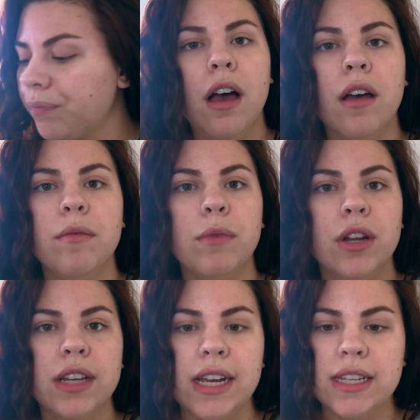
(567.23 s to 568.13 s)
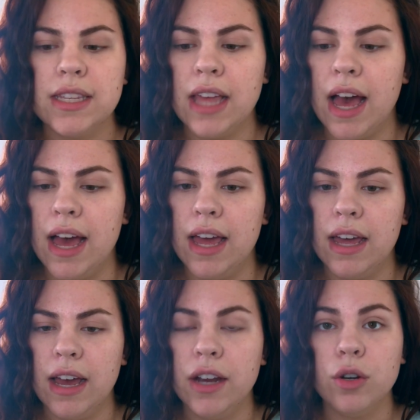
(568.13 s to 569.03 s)
On days that
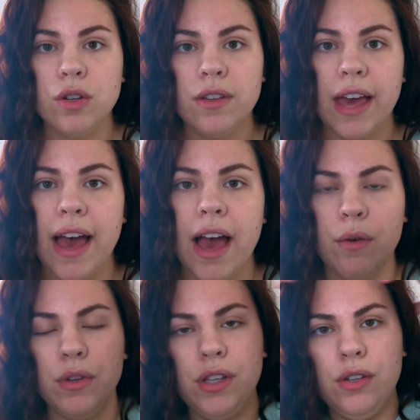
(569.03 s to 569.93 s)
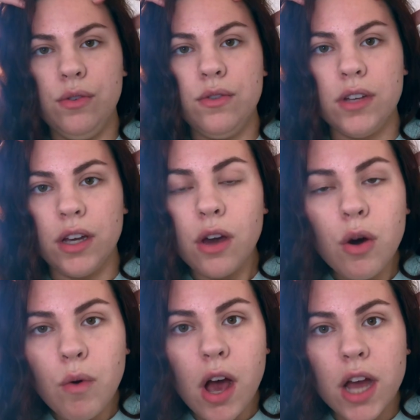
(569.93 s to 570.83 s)
I don't do that, I will use a
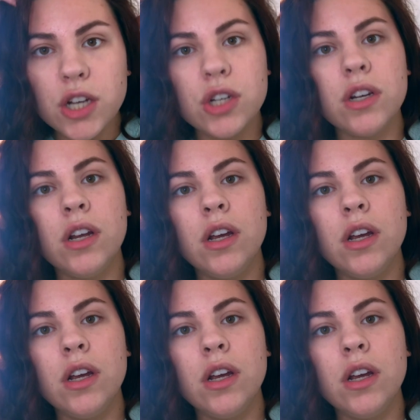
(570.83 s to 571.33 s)
co-wash.